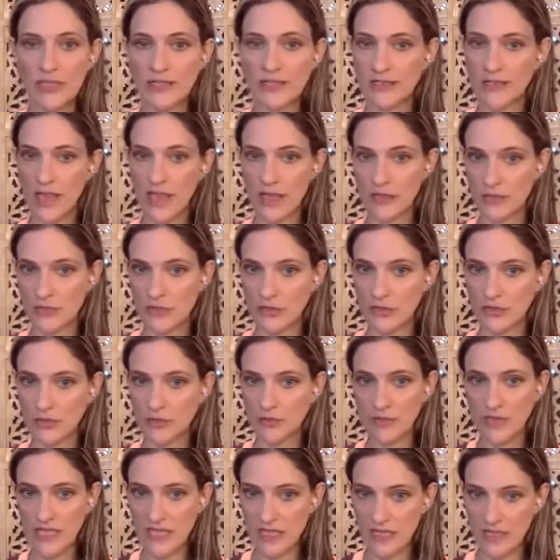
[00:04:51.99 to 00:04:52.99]
an actual
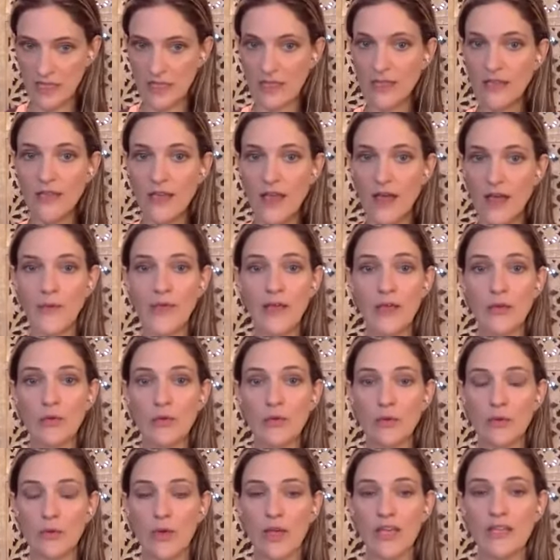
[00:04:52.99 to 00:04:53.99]
being coming
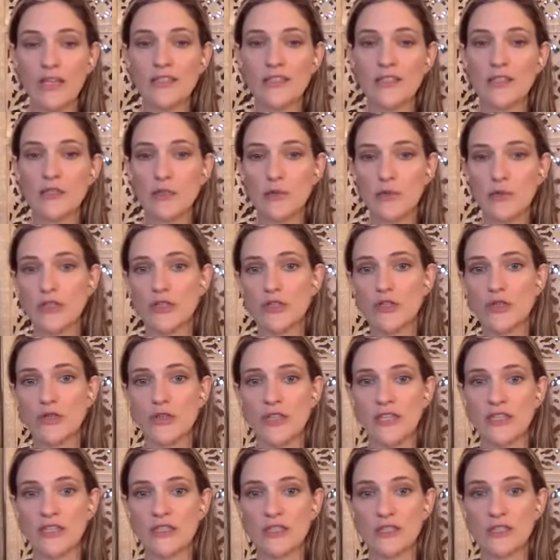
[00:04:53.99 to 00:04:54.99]
through us and doing
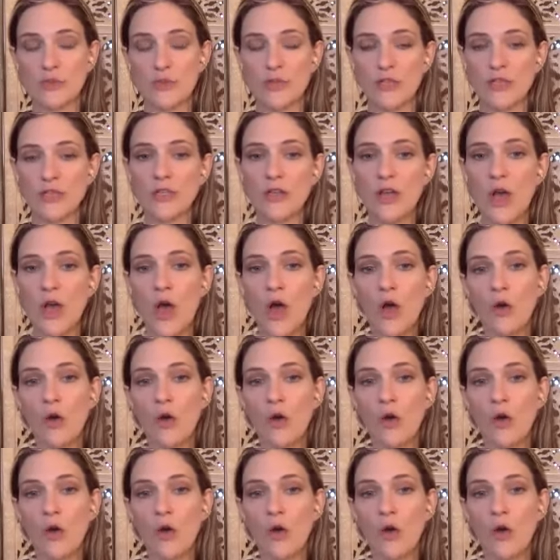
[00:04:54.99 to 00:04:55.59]
trance work,